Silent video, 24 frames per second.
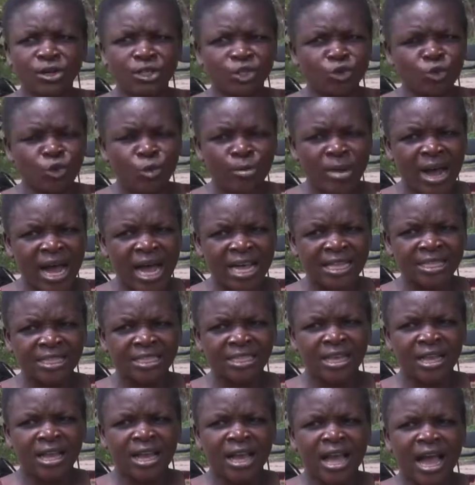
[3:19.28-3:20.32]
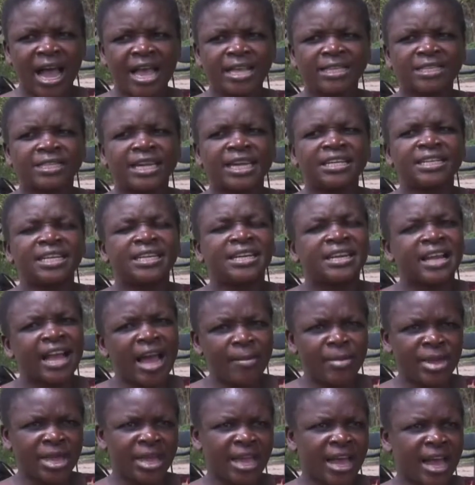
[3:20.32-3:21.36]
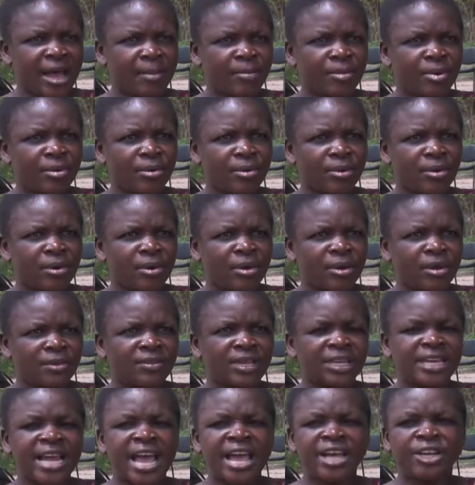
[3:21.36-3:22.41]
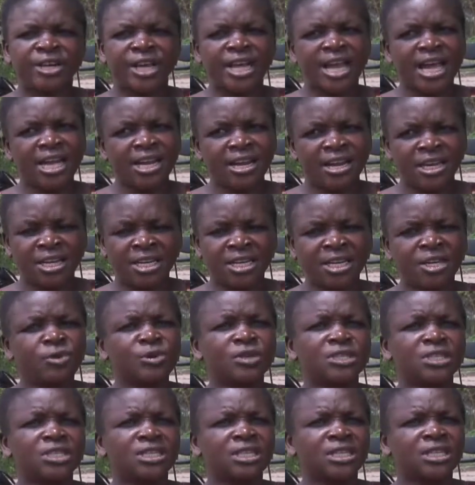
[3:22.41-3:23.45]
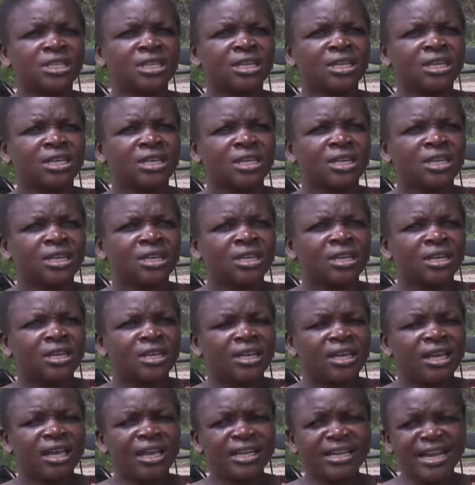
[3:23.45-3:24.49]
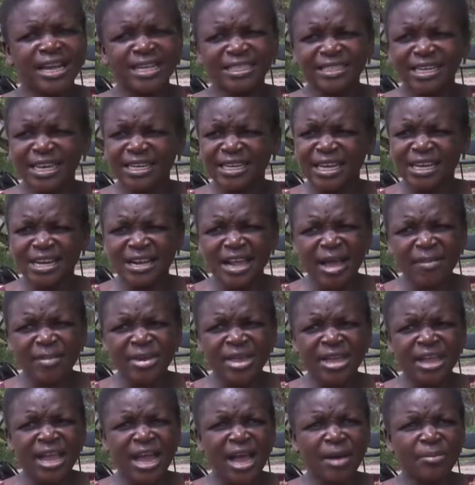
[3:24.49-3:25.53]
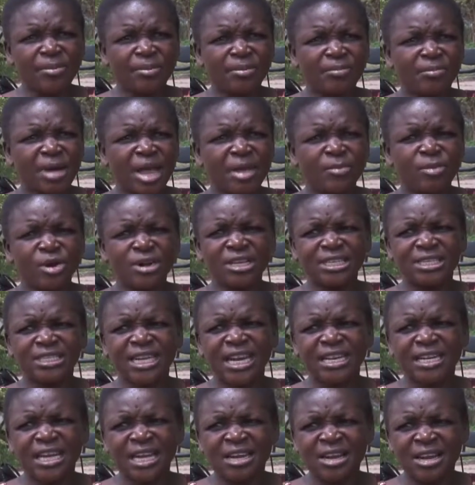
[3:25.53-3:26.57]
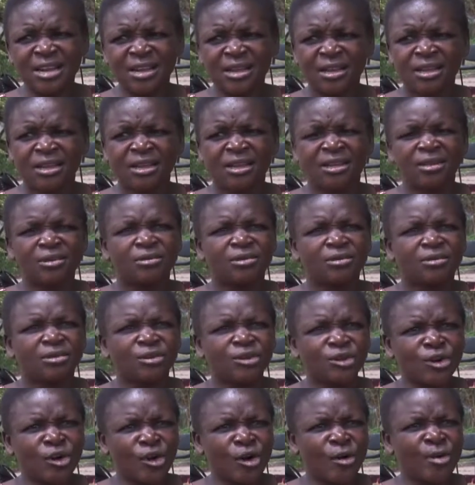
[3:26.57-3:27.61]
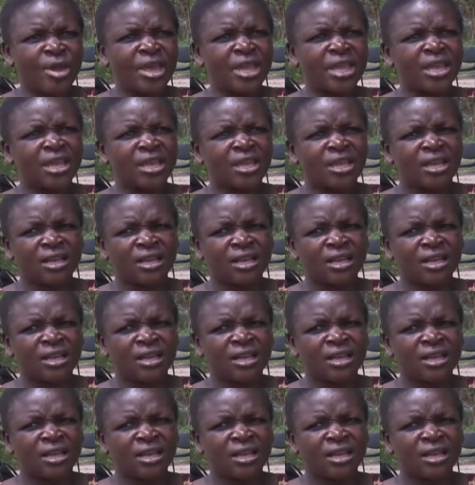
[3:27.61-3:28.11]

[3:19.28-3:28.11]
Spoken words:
or 2 months, I started coming up. The diarrhea reduced, and I started coming up. My body started growing.